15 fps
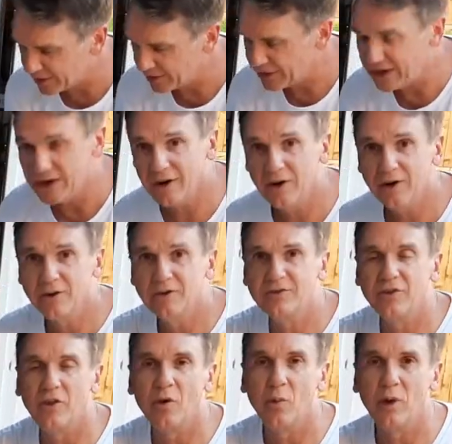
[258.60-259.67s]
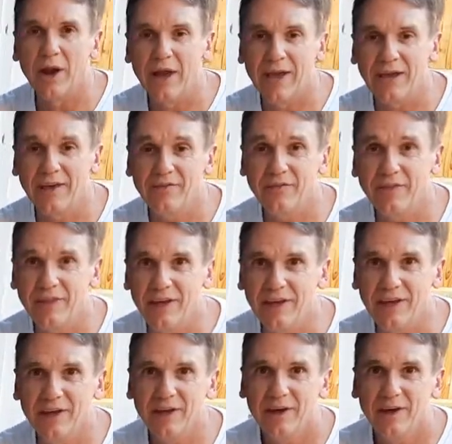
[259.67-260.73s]
here so that when I hit the
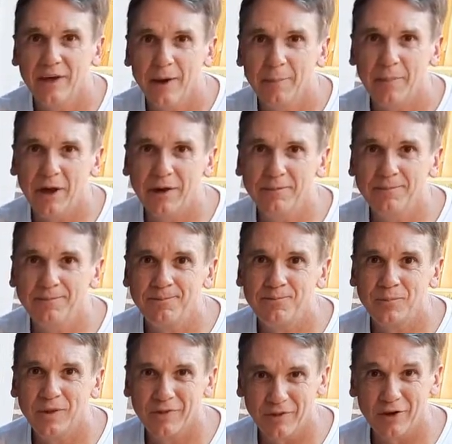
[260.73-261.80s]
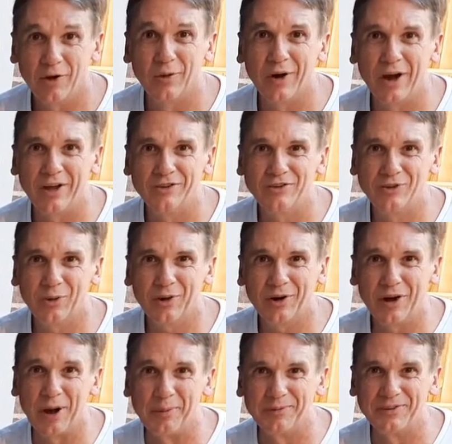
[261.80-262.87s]
button, the garage door
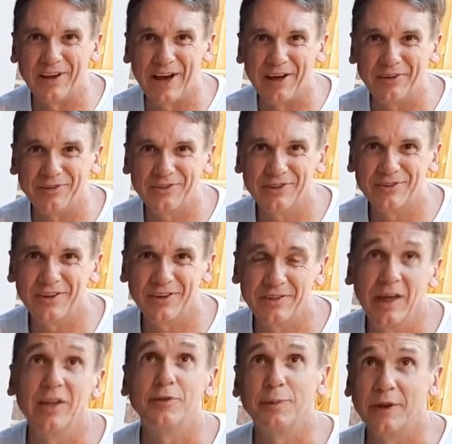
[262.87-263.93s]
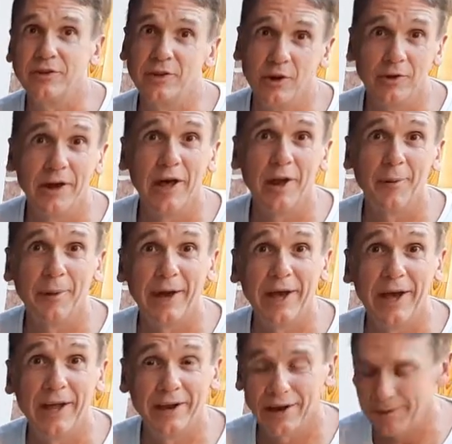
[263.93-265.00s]
comes down, just like that. It's all the way down in my
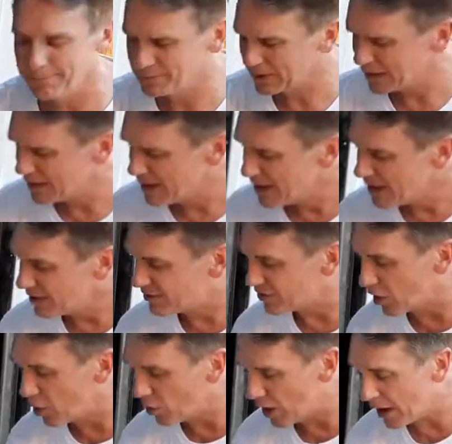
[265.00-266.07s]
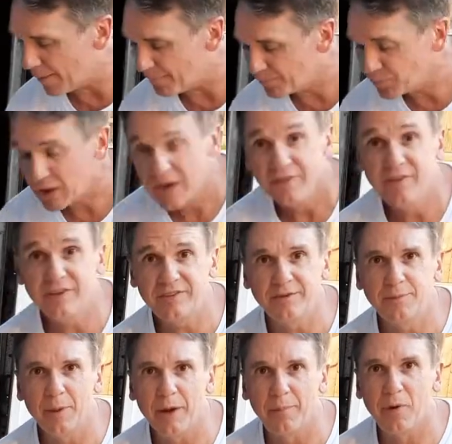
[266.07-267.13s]
head, huh? So this has
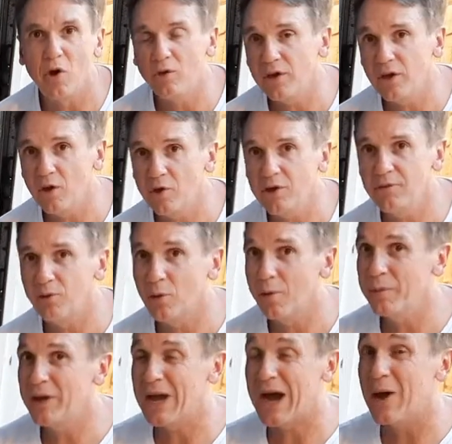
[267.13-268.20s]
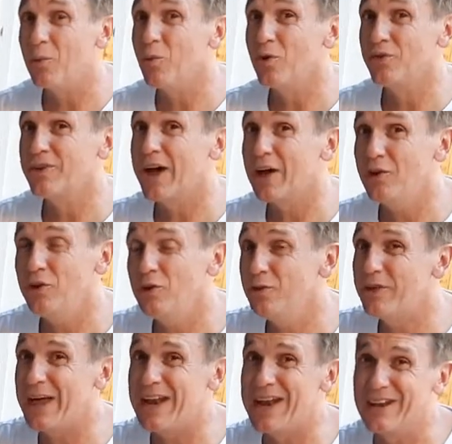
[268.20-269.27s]
been a Poka Yoke for me. I will tell you
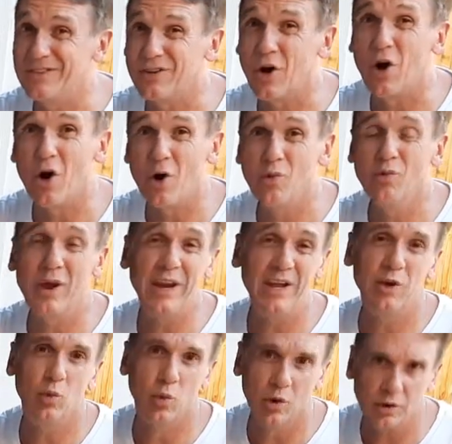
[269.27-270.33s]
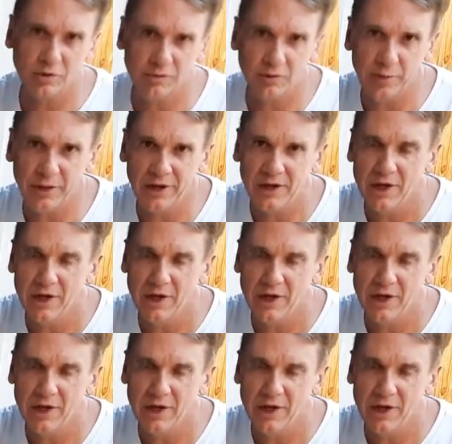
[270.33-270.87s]
that it has already worked for me.